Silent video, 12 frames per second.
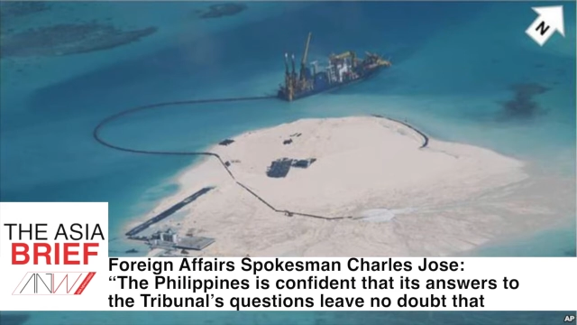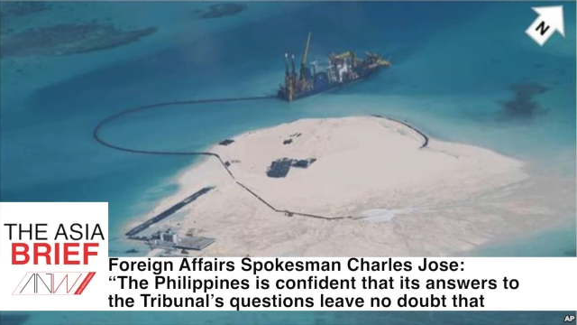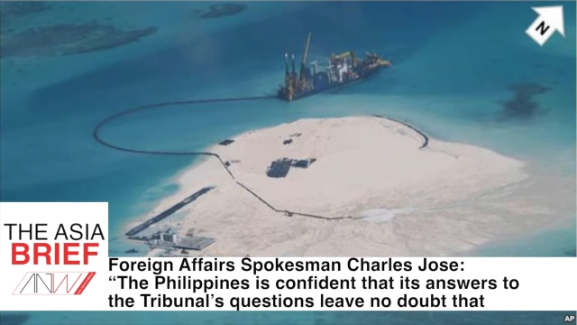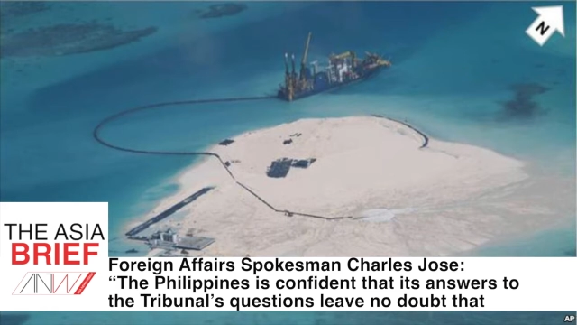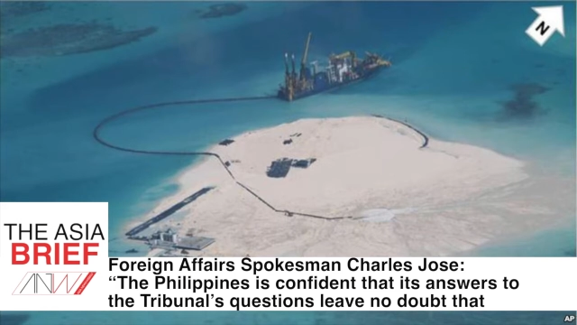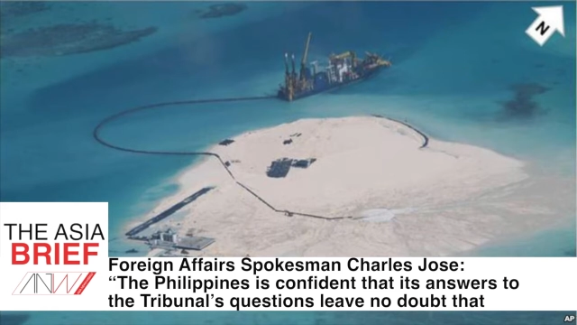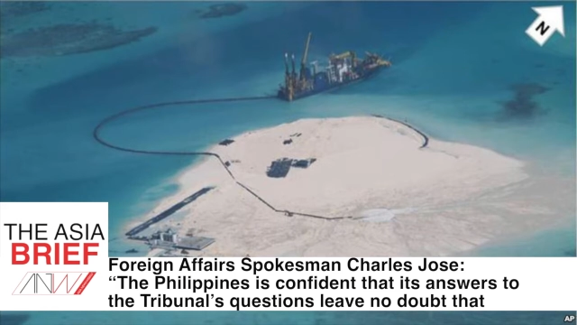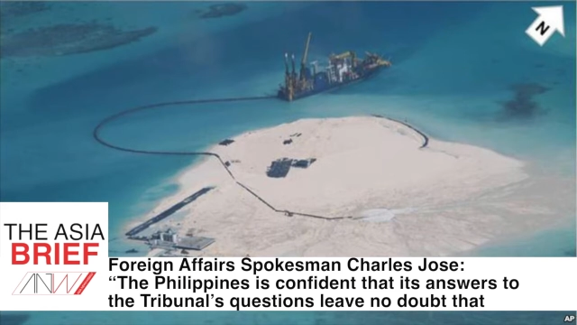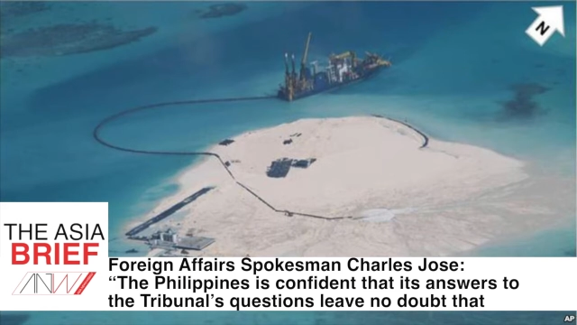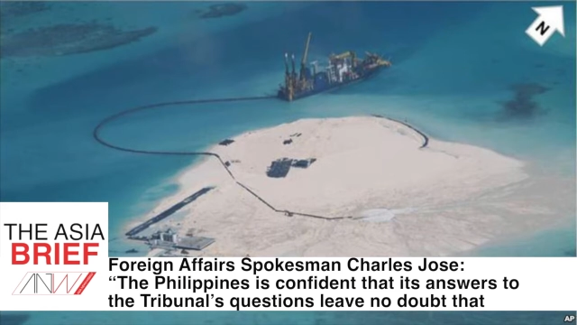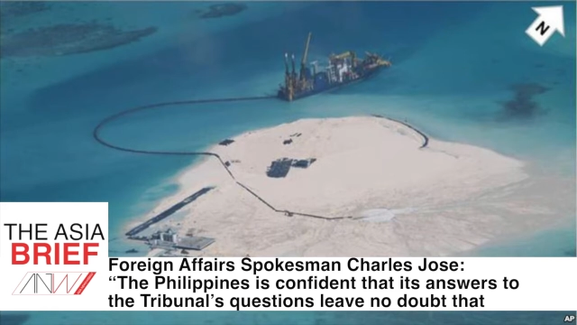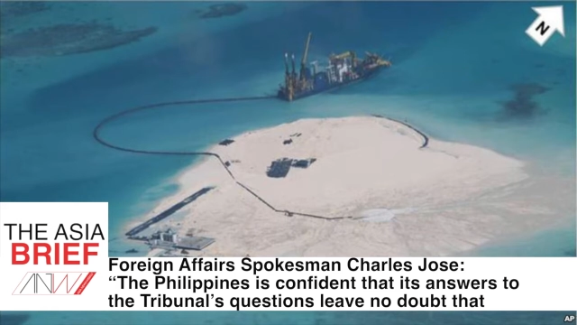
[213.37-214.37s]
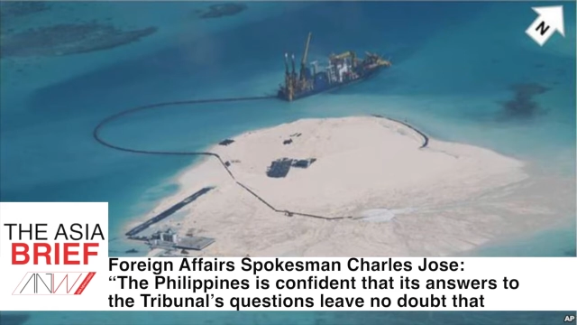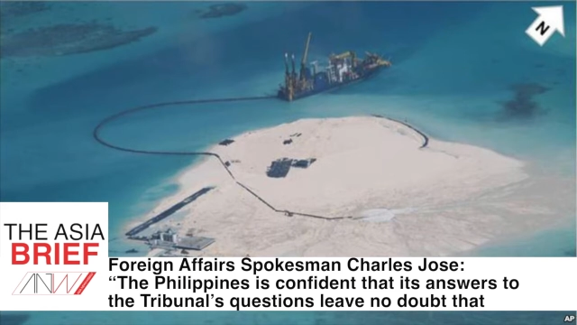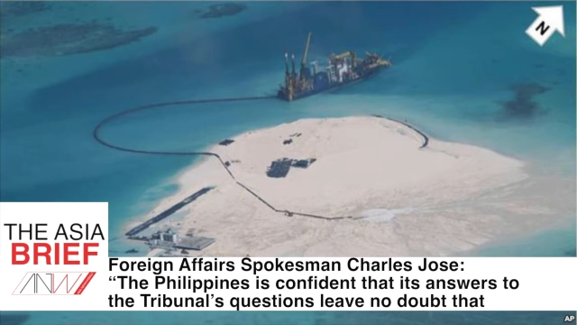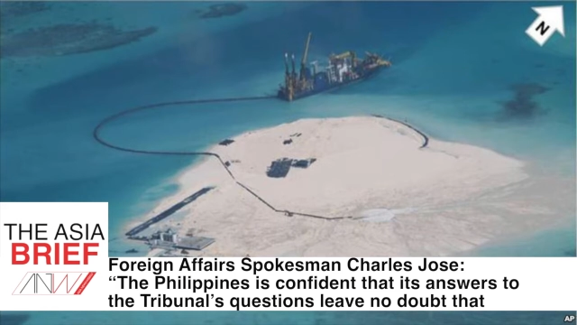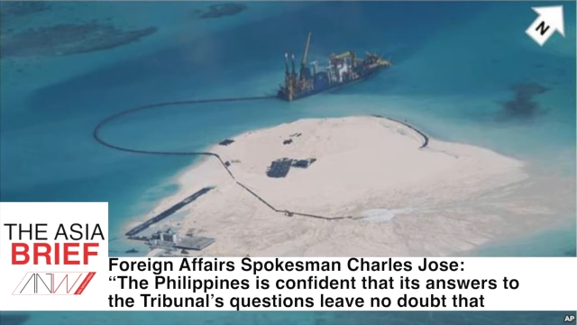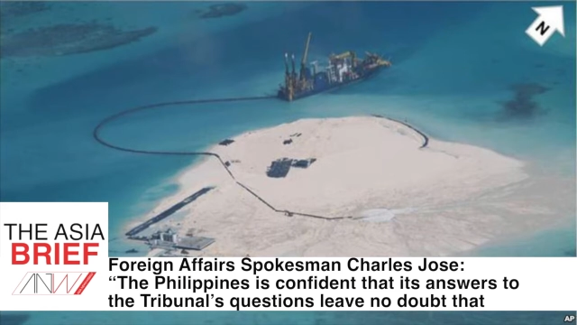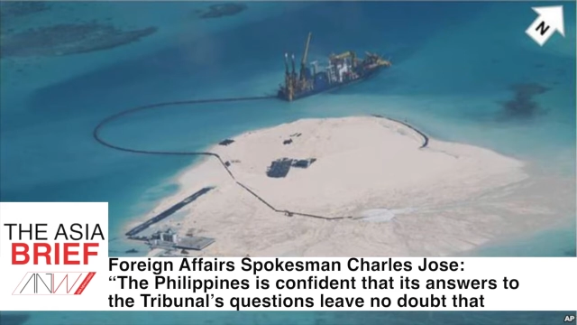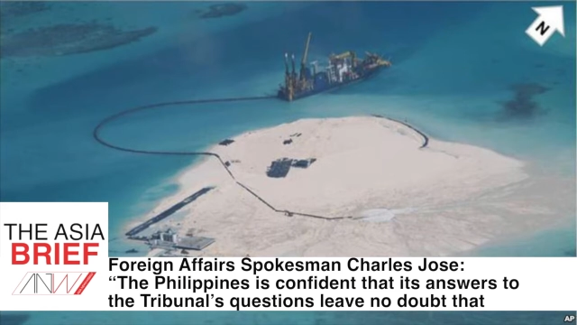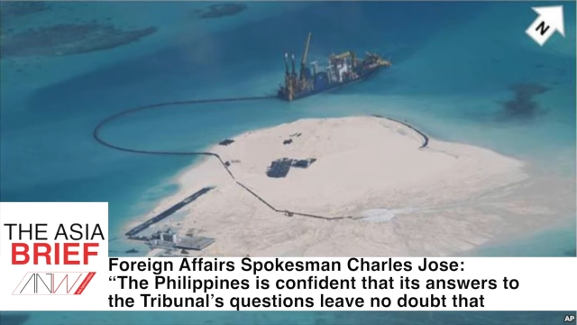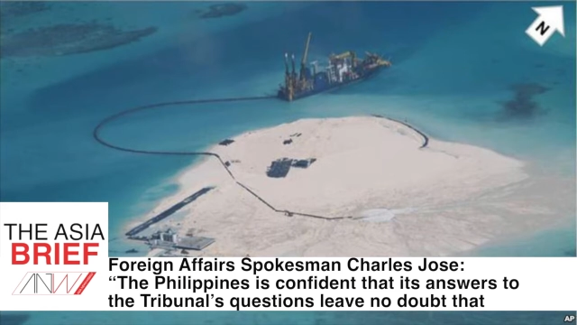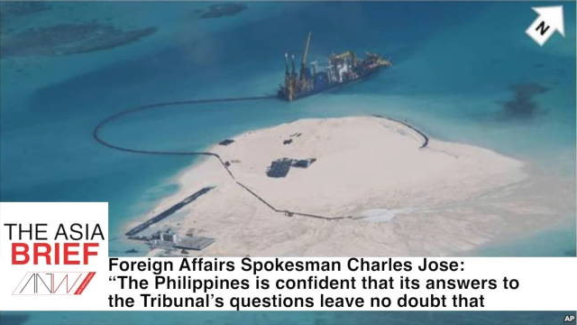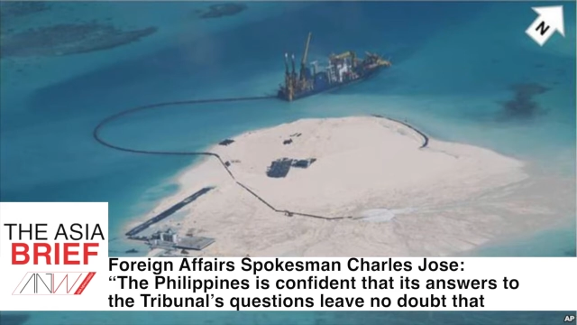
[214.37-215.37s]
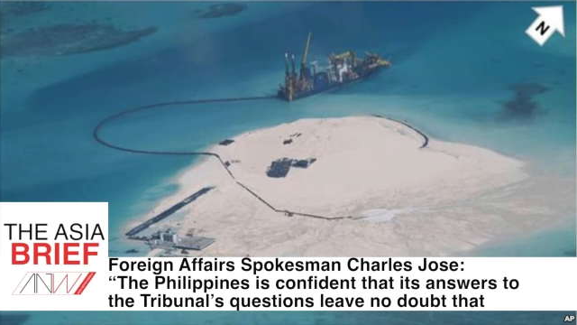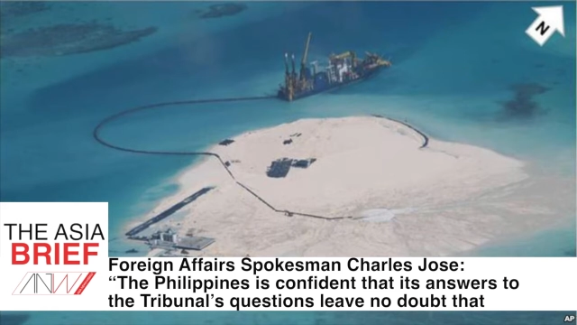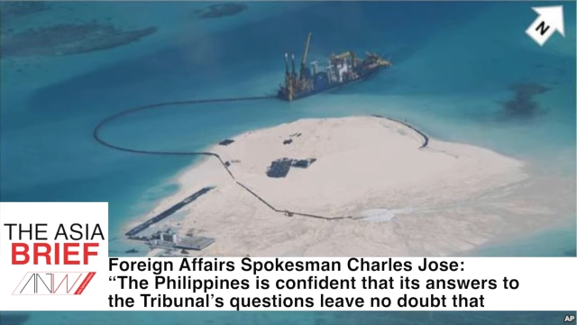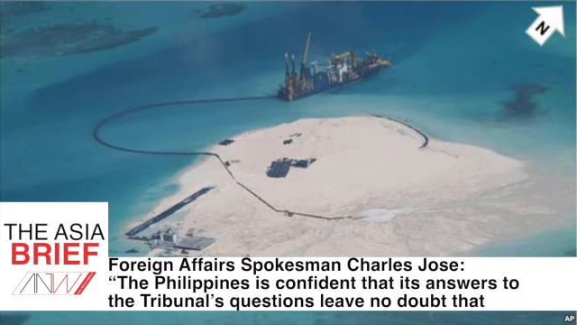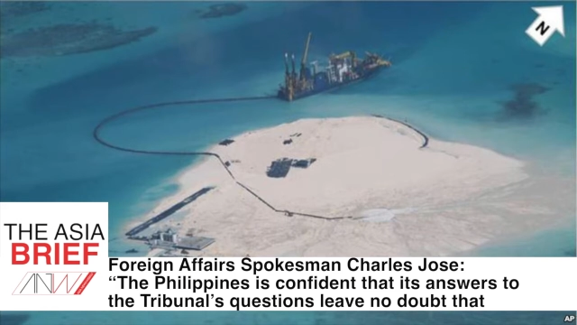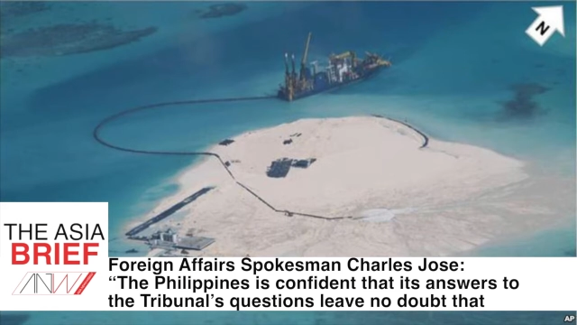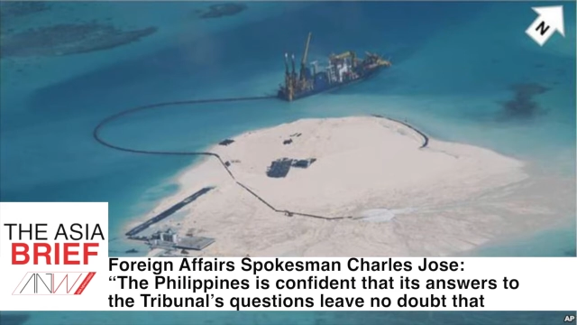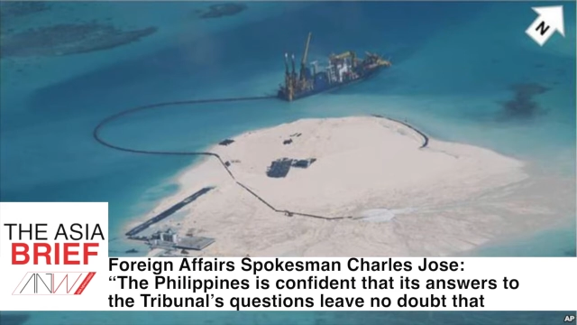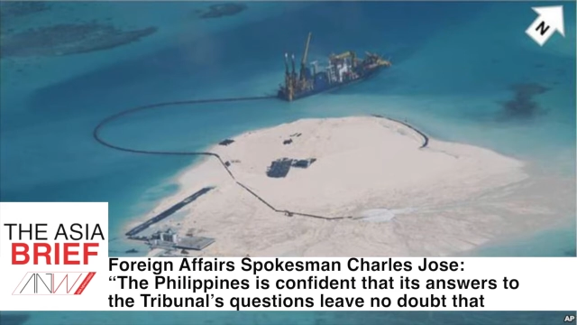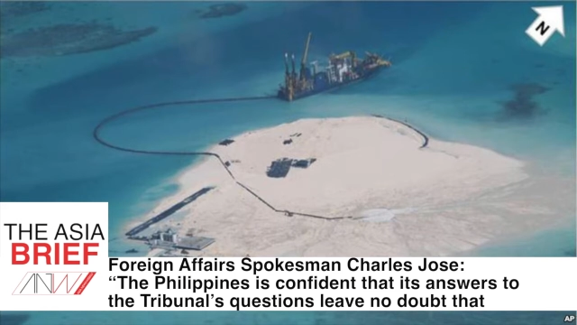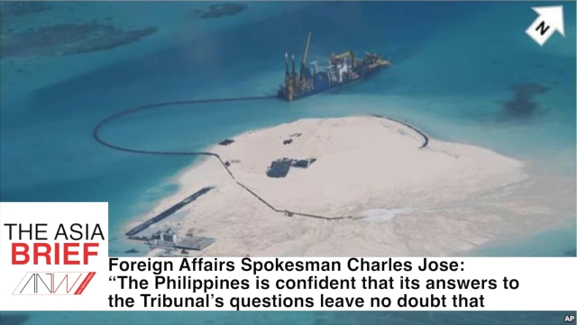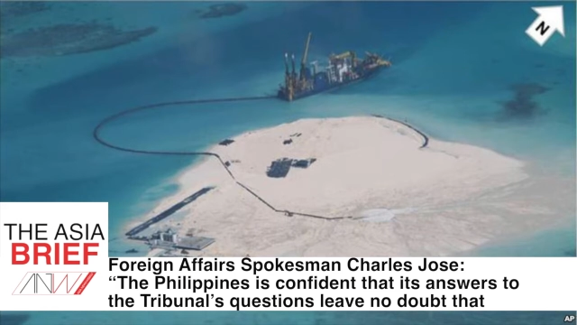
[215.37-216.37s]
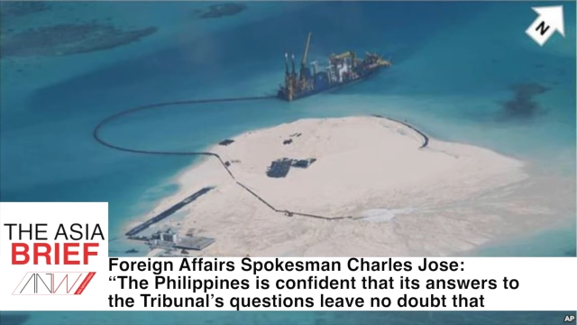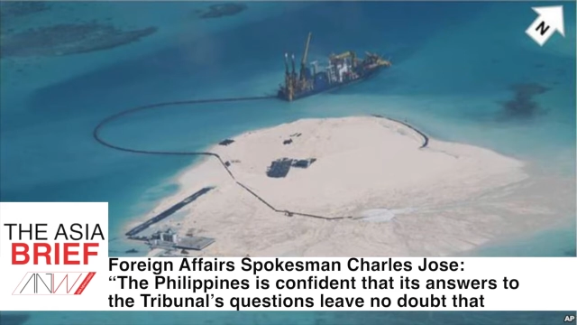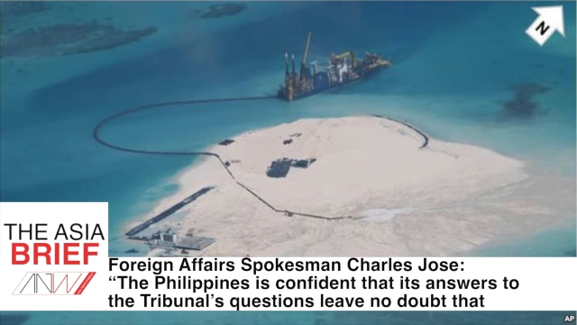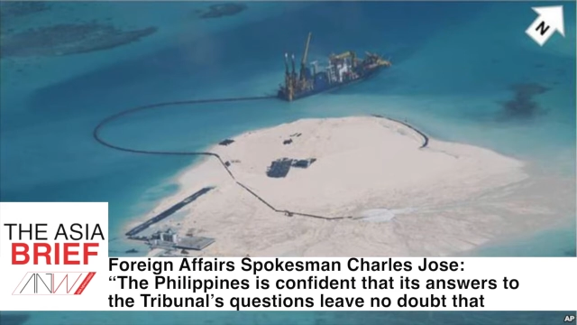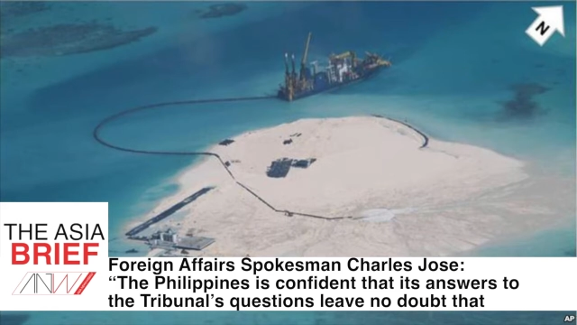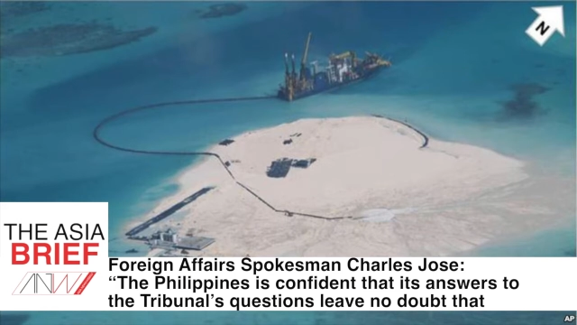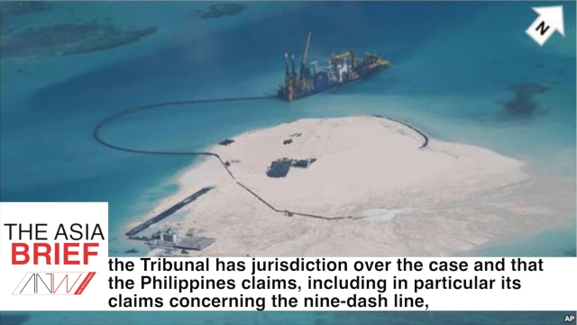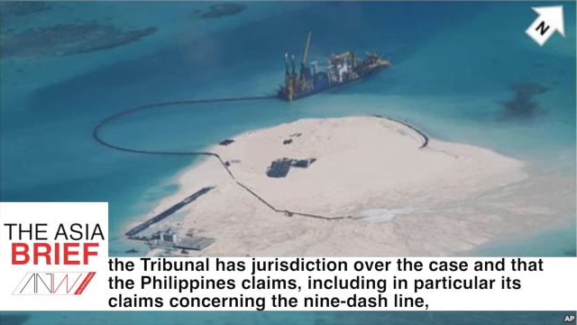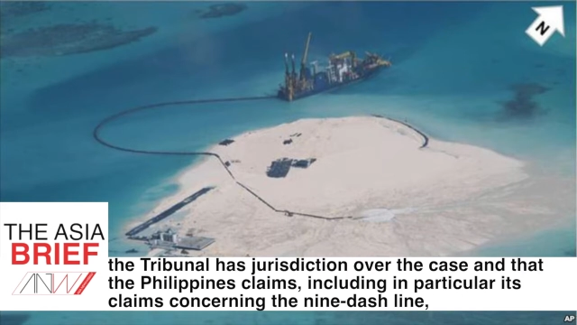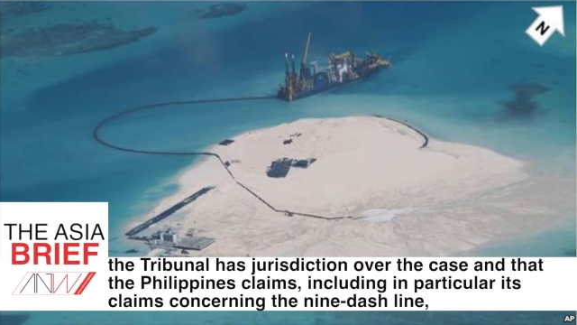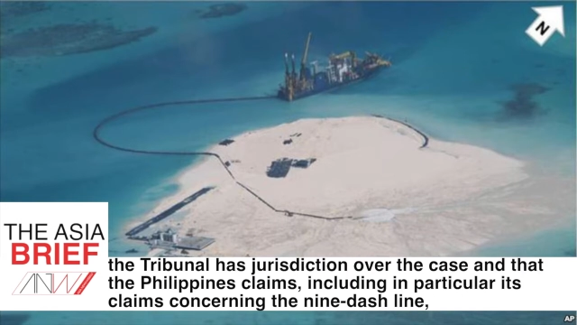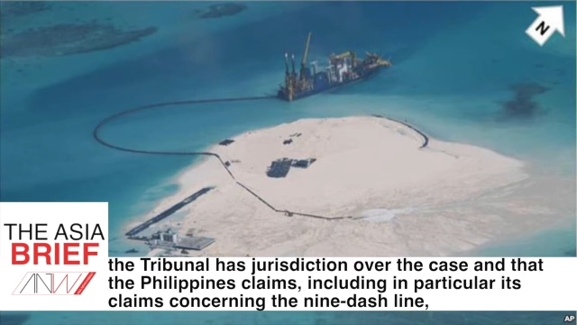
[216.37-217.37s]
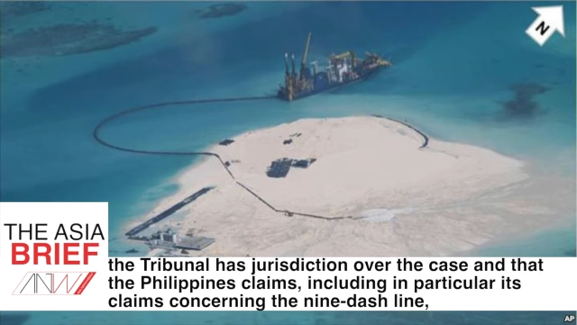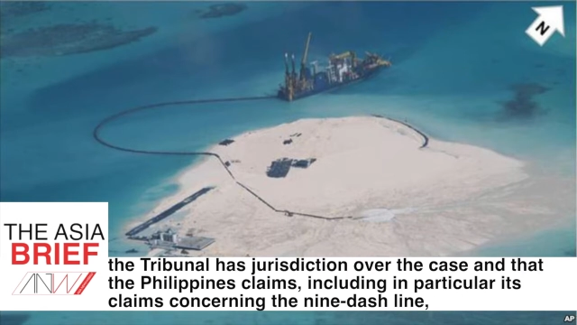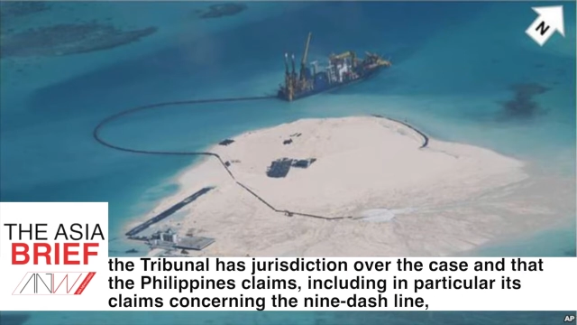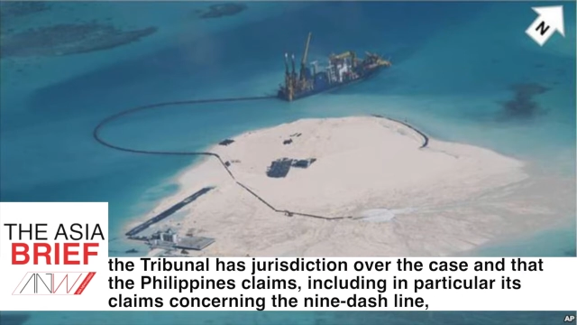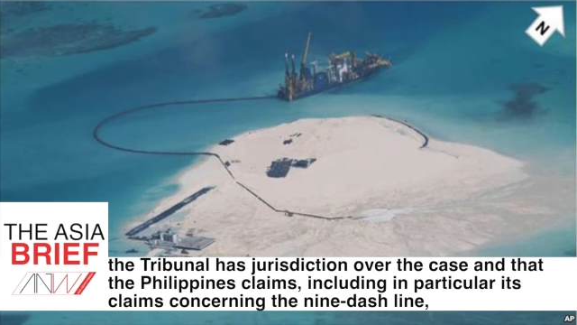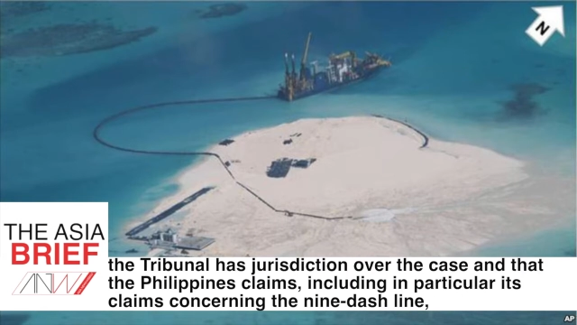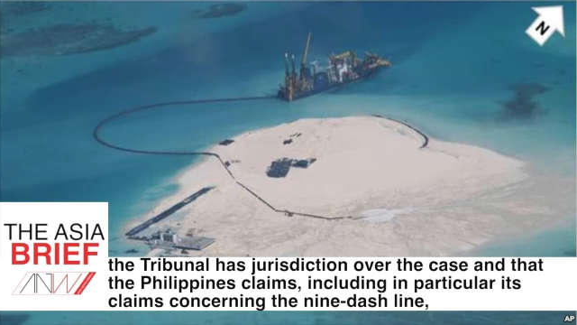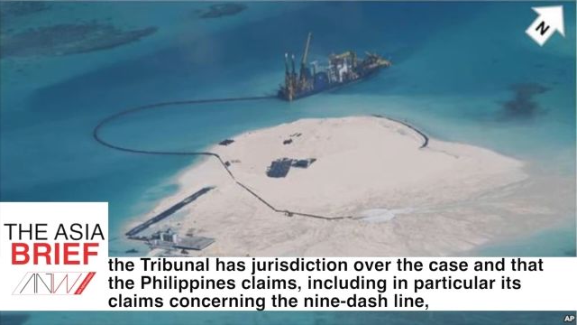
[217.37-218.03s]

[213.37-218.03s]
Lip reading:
Nobody's mouth can be seen.